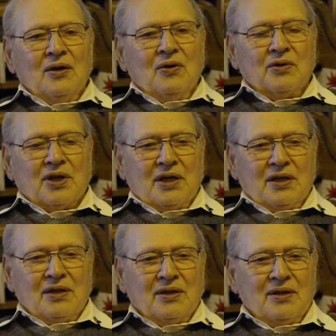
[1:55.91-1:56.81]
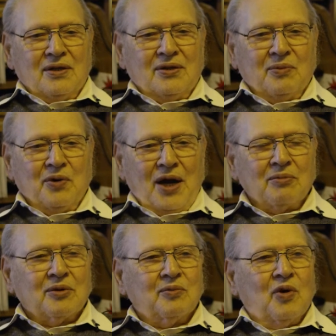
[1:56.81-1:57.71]
Okay, the
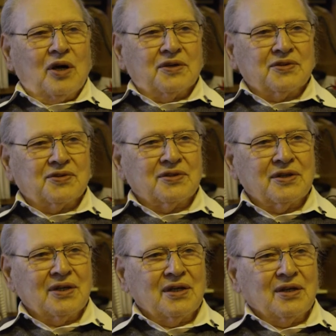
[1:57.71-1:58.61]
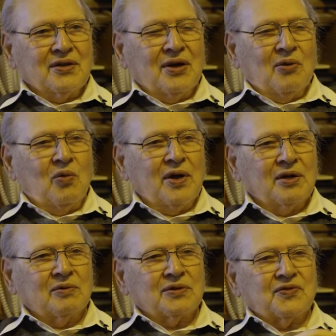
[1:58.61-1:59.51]
problem was that when
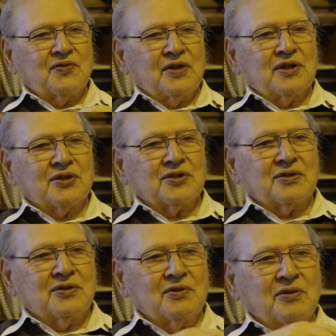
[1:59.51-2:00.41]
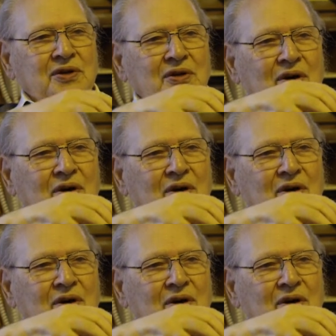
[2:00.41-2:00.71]
it was finished doing